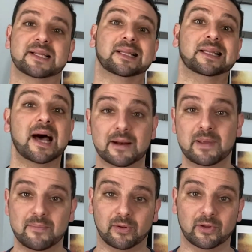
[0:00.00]
a lot of
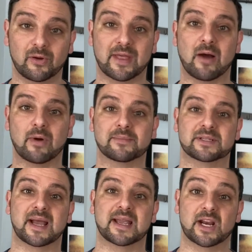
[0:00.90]
people know that
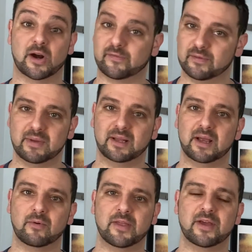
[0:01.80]
website and are
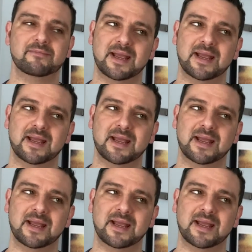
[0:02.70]
familiar with it,